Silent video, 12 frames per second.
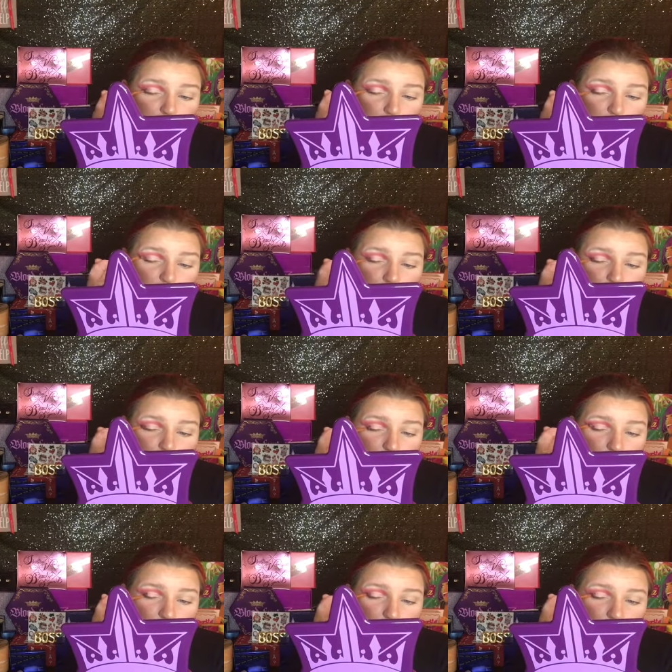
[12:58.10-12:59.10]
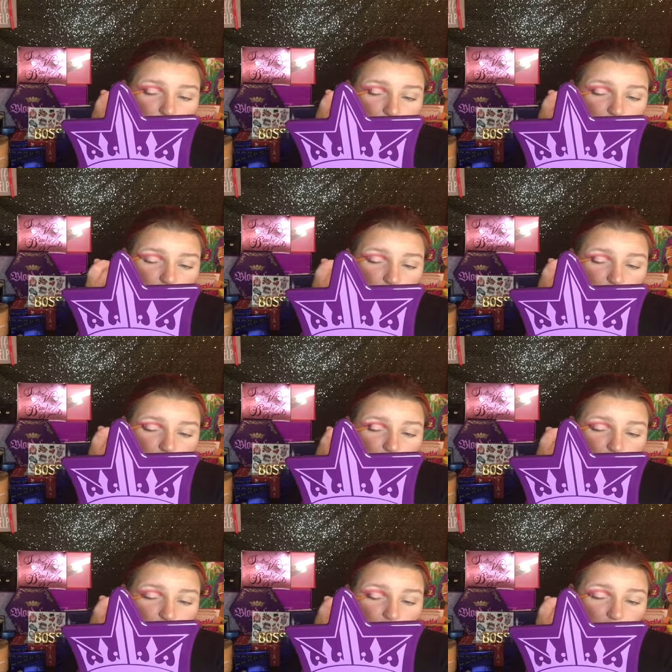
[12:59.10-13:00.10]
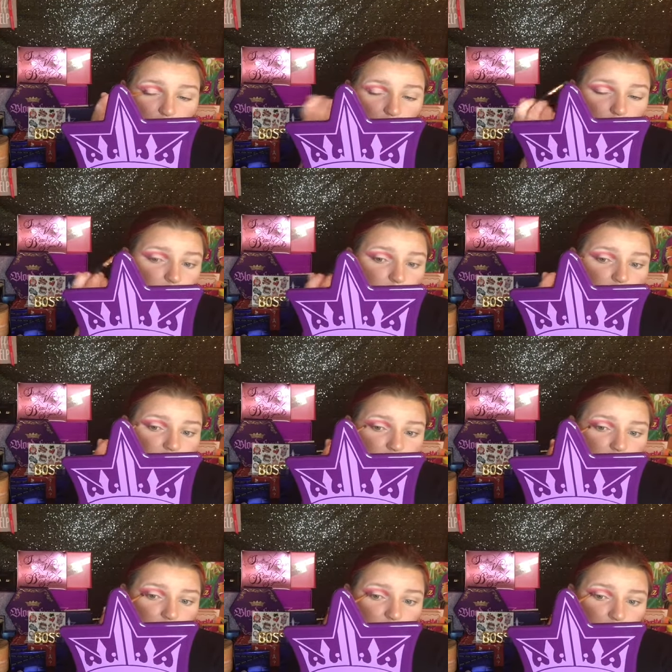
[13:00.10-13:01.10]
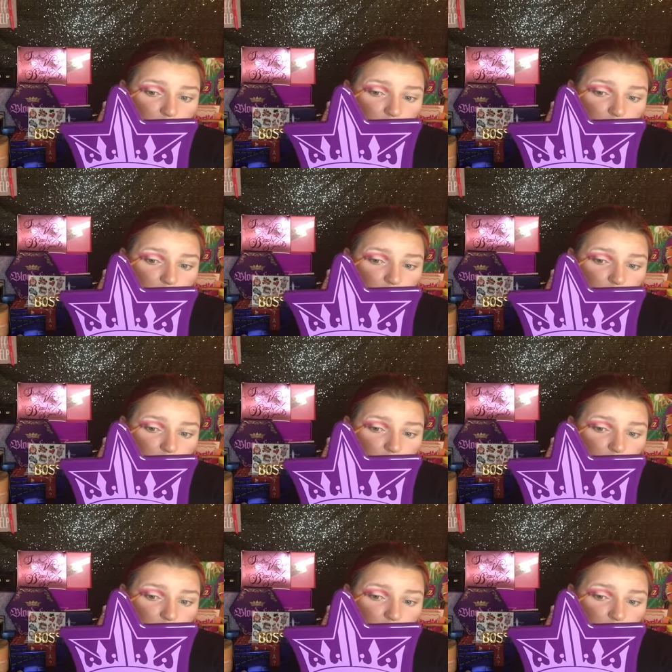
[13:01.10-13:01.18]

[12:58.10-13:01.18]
just to kind of lay it into my inner V